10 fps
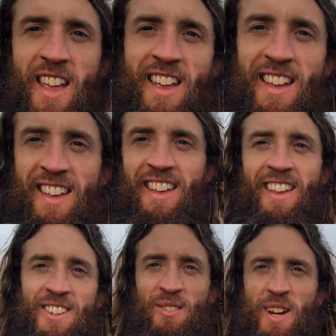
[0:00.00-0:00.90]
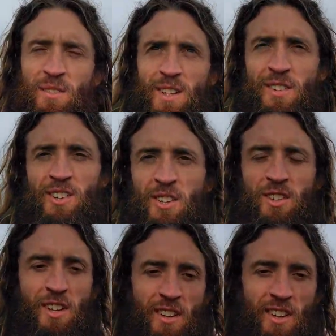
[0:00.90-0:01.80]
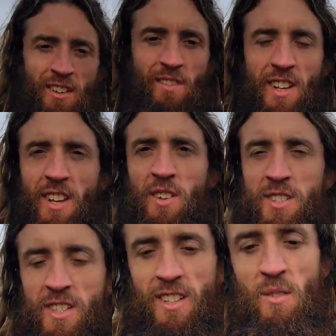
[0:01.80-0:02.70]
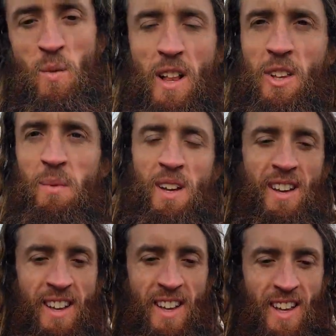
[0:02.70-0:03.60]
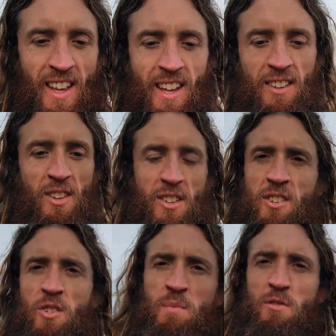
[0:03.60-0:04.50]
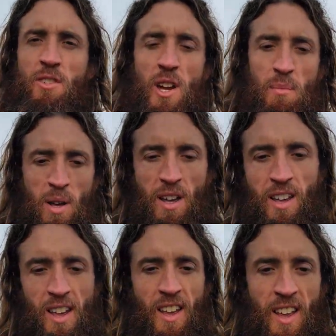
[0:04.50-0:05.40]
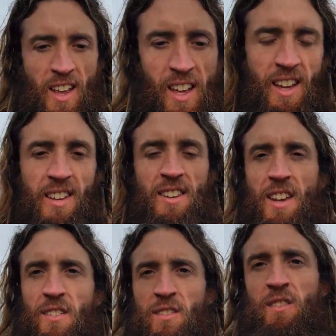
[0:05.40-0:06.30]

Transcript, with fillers: eh? So, everyone, if you're new to the videos, welcome and do subscribe. And if